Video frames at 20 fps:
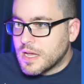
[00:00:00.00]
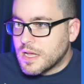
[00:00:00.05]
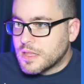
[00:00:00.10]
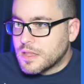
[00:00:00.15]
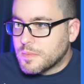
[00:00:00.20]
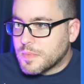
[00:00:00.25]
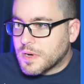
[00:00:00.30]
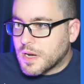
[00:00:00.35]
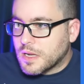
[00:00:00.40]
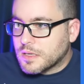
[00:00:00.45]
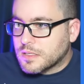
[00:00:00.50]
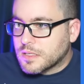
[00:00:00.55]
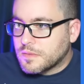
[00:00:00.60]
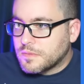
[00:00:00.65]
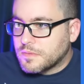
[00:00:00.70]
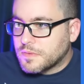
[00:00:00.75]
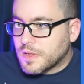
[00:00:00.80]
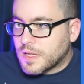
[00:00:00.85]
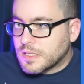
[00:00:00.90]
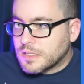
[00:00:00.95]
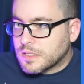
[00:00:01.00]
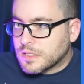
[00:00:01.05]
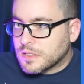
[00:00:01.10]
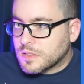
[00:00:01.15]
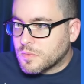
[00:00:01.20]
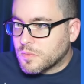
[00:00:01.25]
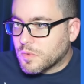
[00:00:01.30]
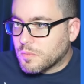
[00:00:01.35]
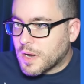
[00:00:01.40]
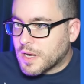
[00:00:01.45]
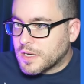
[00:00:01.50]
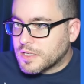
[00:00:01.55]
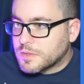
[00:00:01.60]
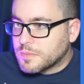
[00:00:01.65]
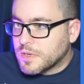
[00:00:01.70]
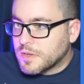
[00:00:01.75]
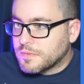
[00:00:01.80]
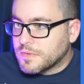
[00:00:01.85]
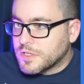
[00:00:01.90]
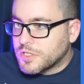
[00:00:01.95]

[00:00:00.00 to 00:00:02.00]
The Minovsky flight system reminds me of